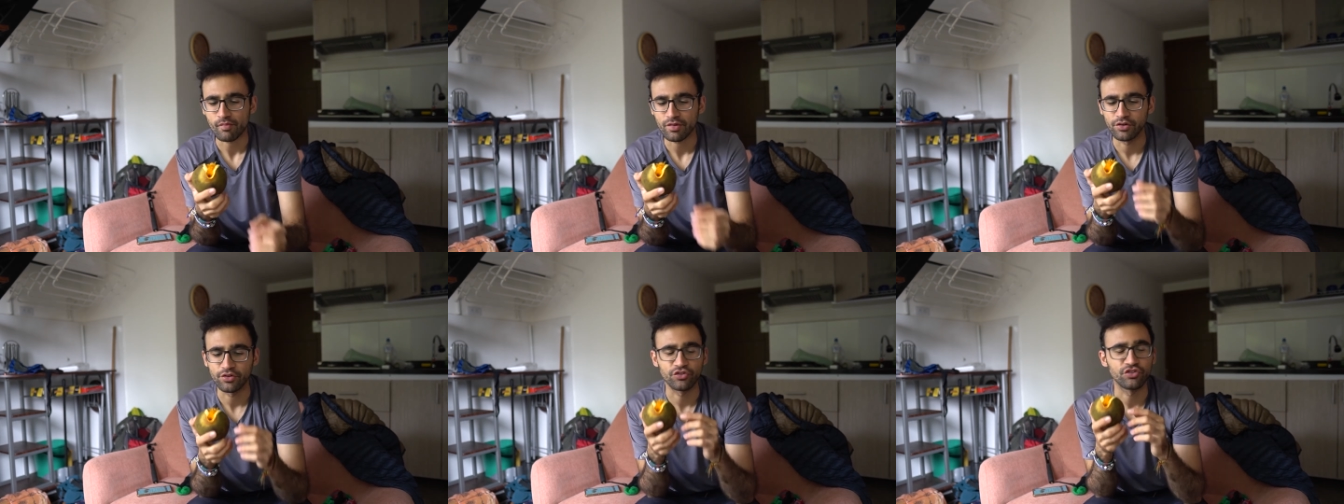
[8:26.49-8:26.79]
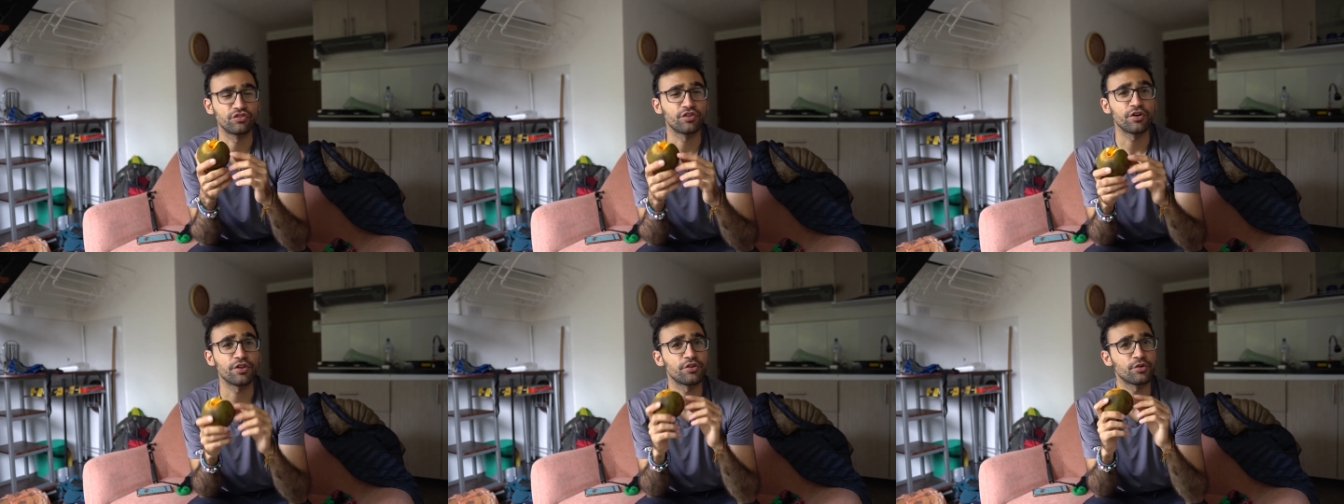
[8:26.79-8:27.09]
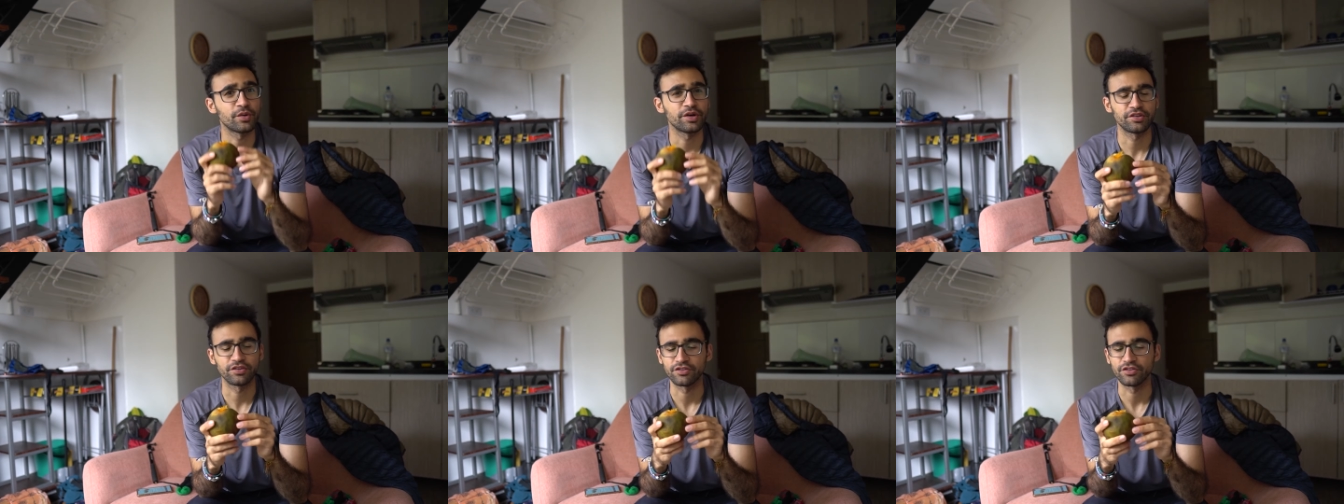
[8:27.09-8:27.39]
There's no
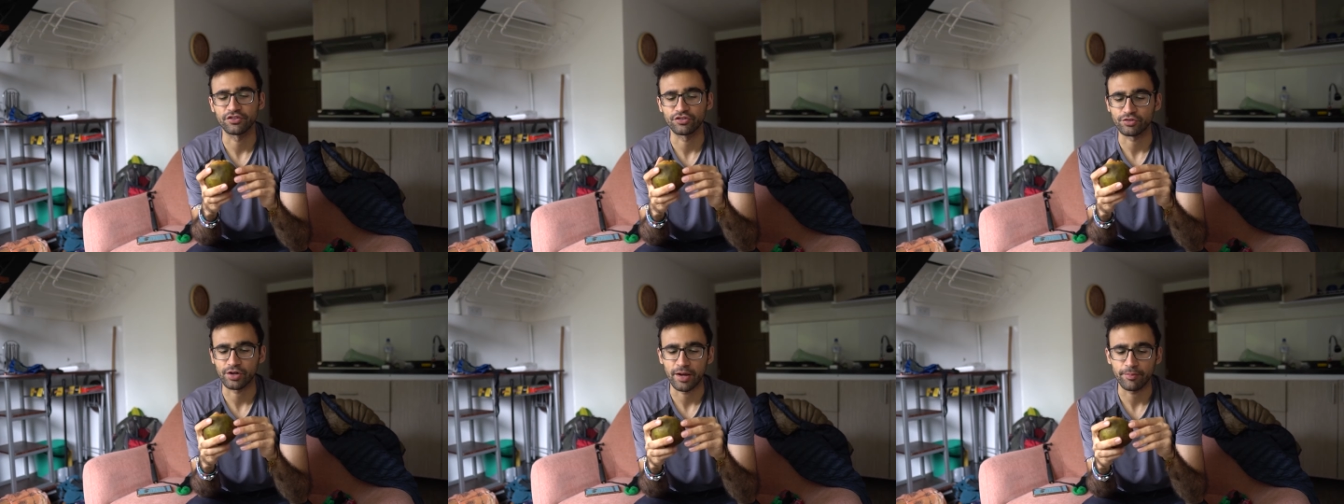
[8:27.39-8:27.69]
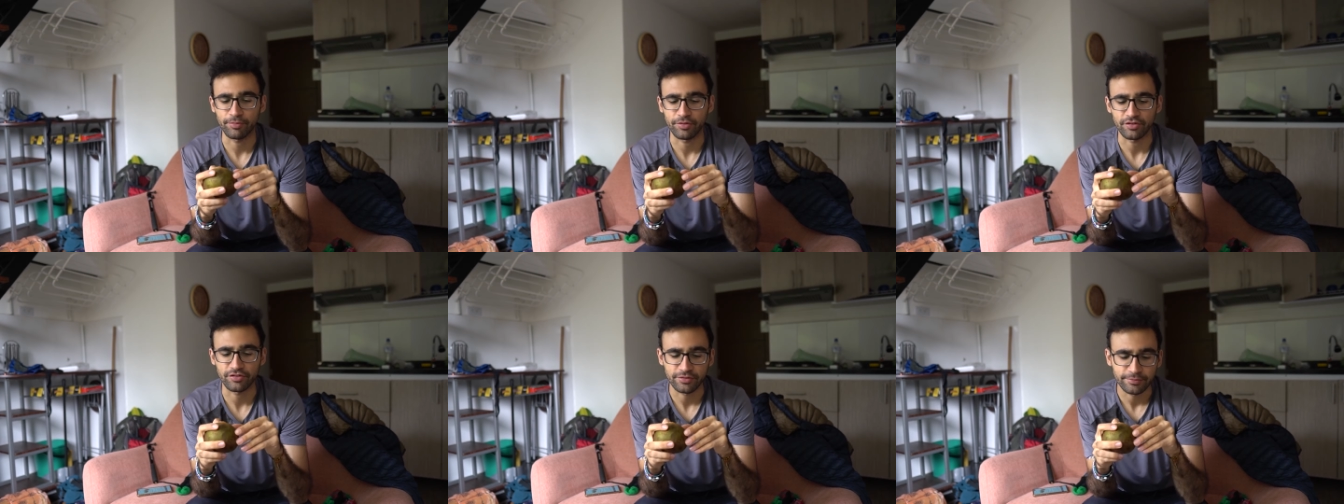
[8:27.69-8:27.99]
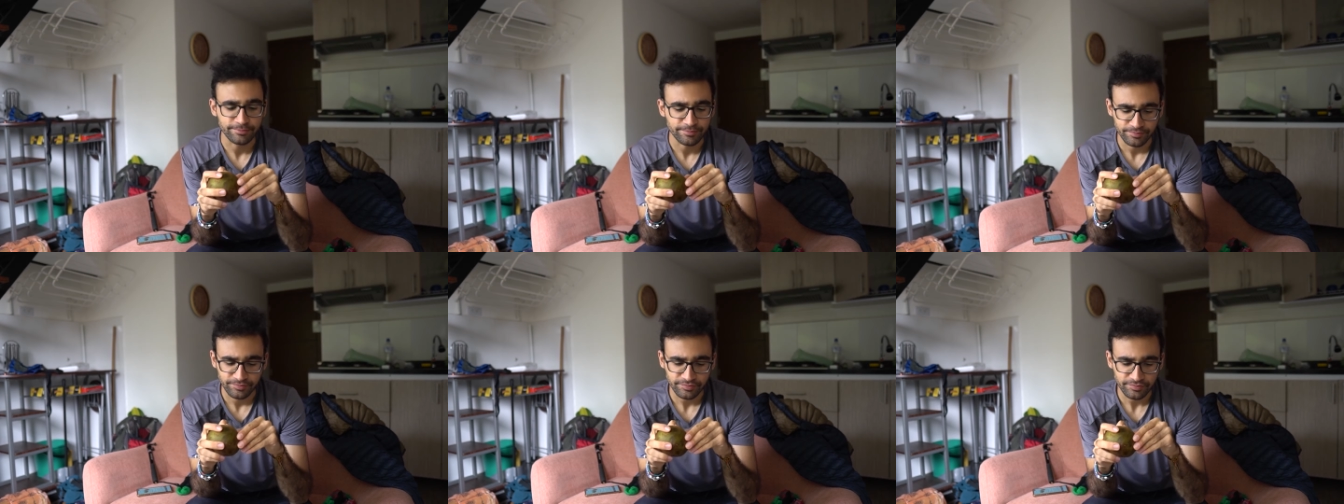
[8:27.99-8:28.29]
other way to describe
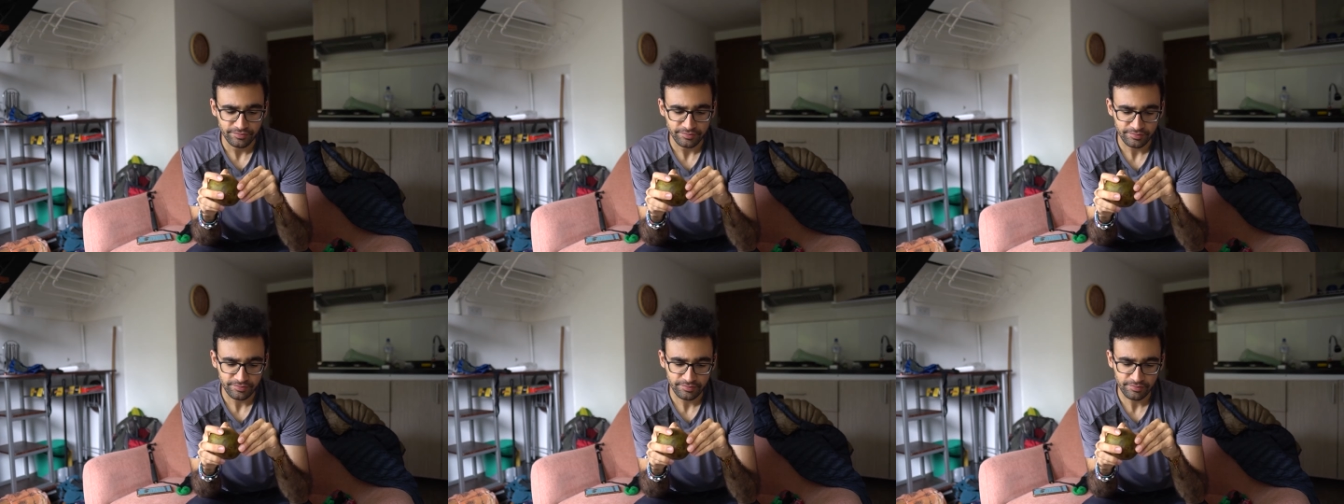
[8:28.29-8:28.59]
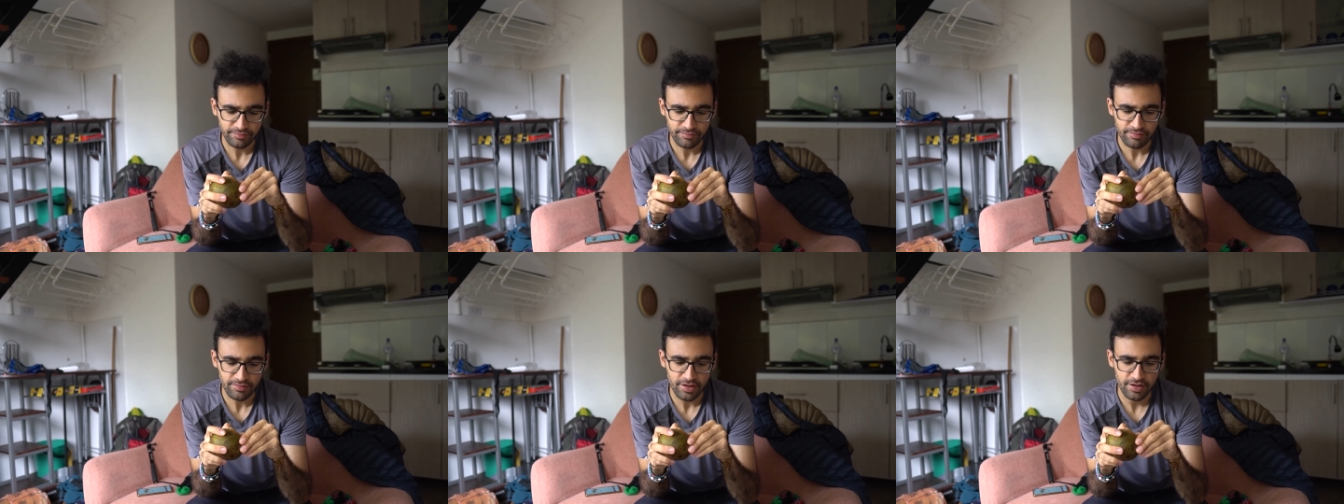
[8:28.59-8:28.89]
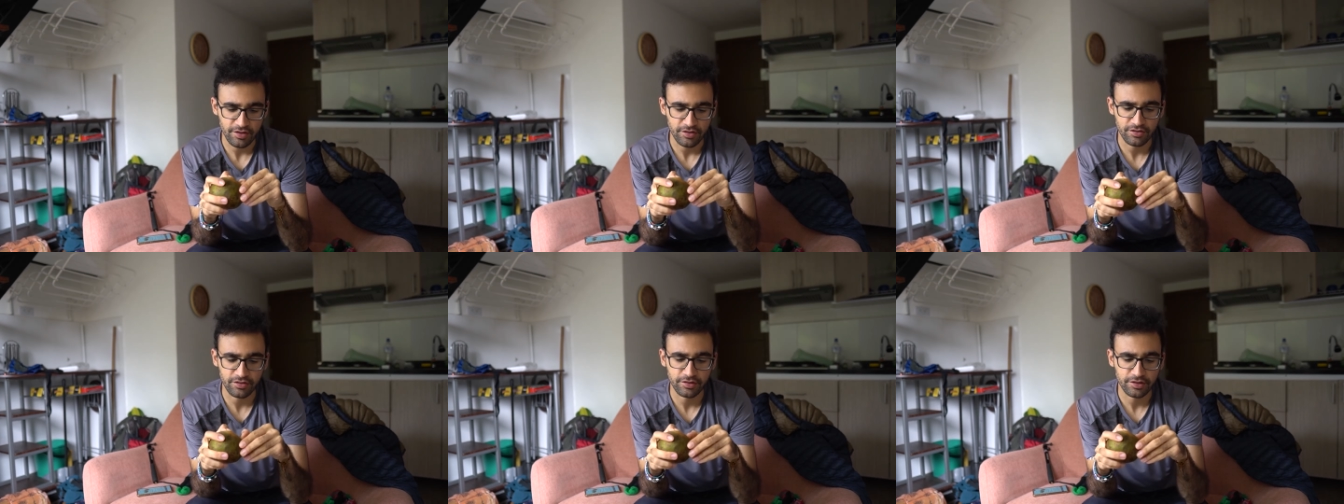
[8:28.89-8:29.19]
this.
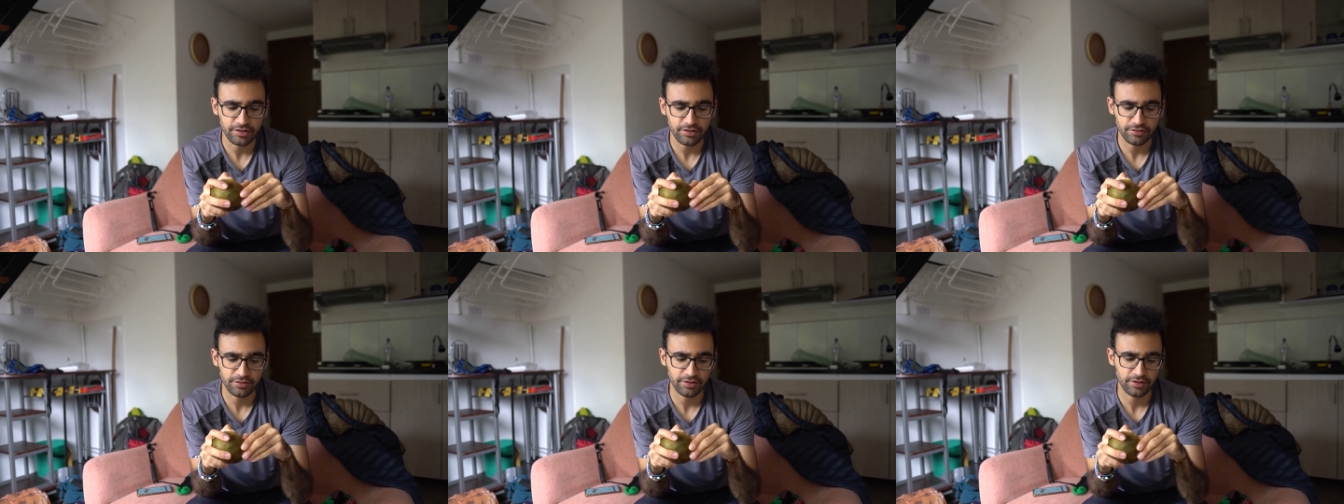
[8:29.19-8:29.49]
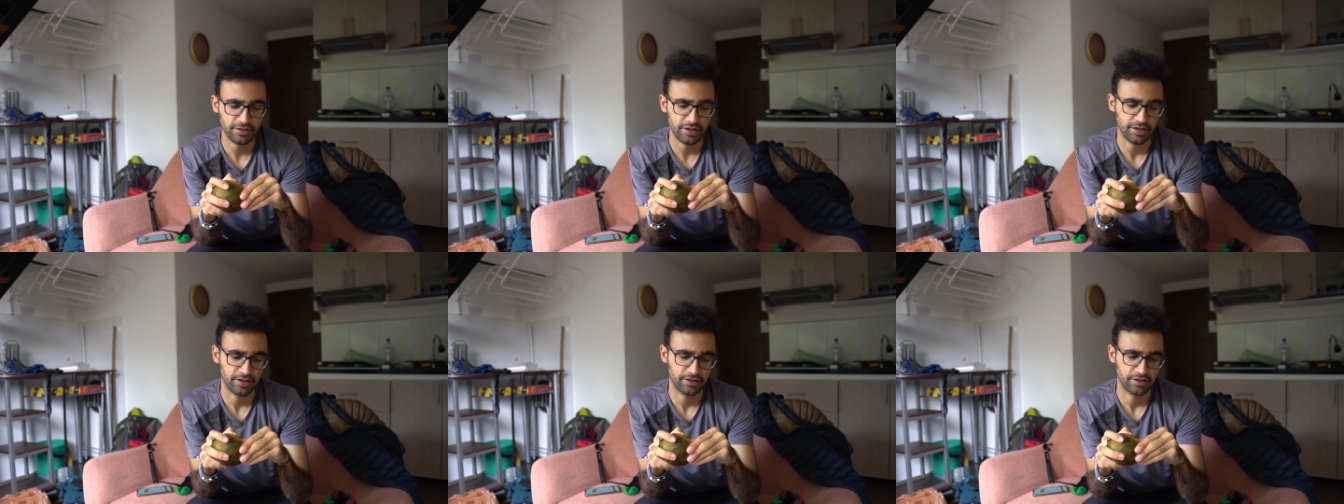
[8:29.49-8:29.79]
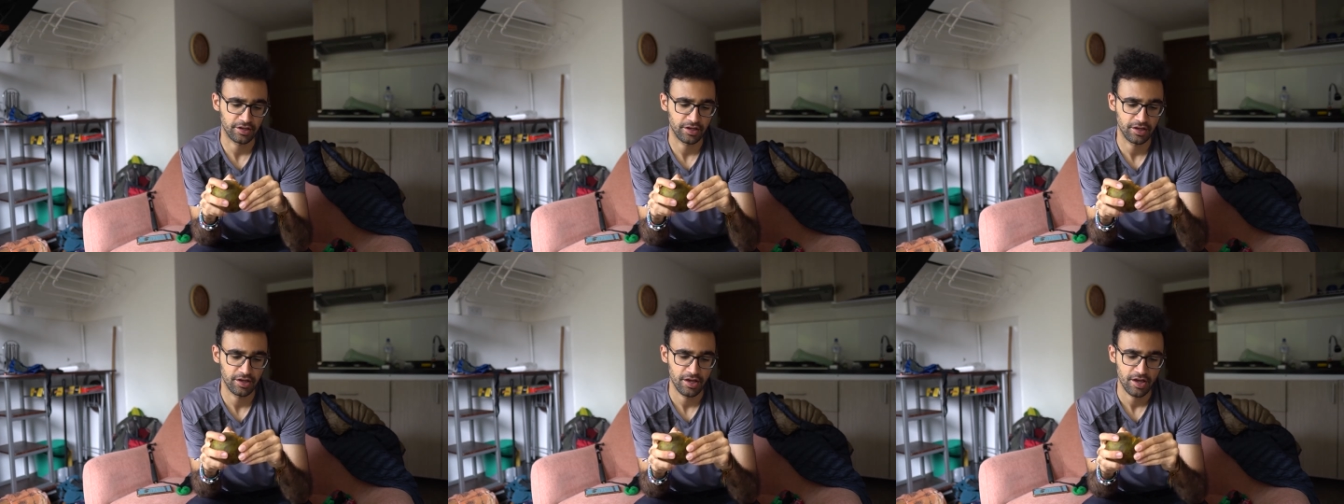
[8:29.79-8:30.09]
It's literally
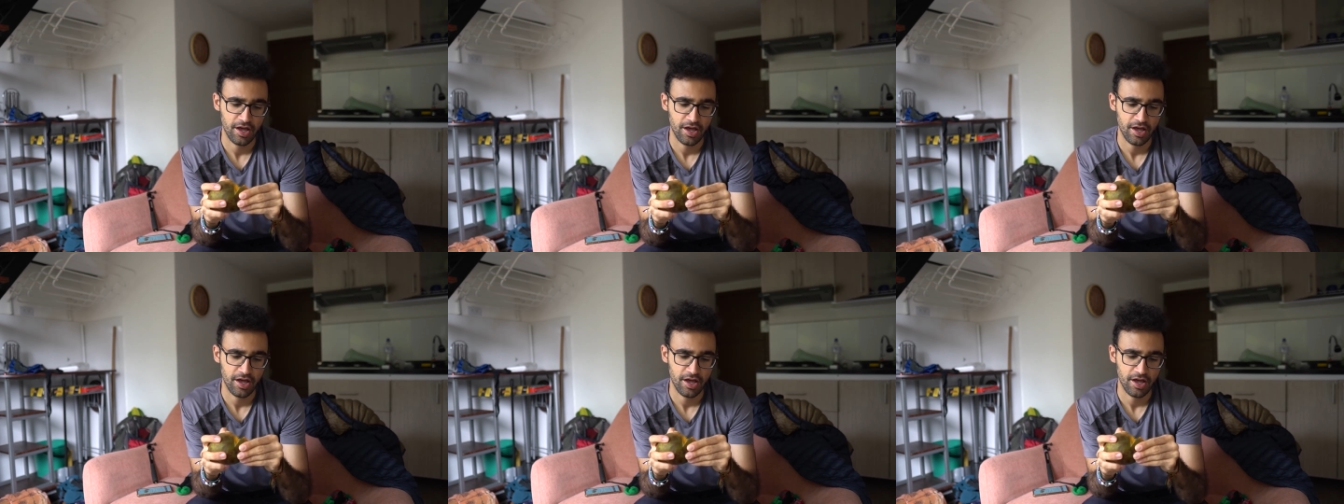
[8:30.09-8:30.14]
like